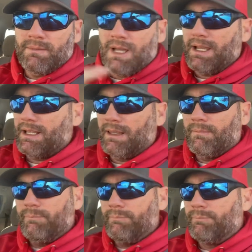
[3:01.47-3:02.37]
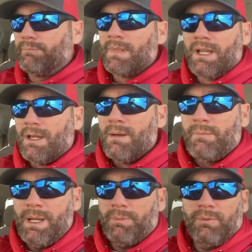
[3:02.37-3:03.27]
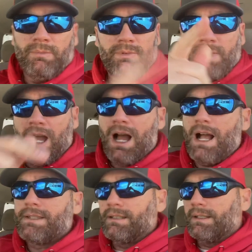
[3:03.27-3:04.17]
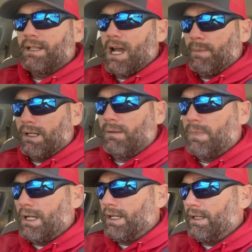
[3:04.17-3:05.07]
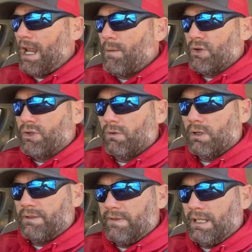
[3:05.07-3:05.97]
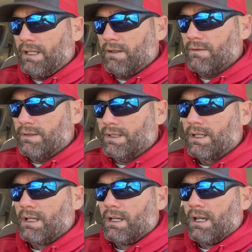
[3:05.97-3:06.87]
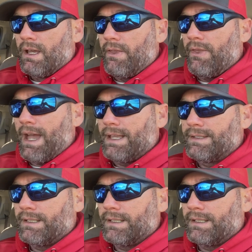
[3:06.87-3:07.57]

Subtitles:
I get it. People constantly comment on my ammo shortage videos that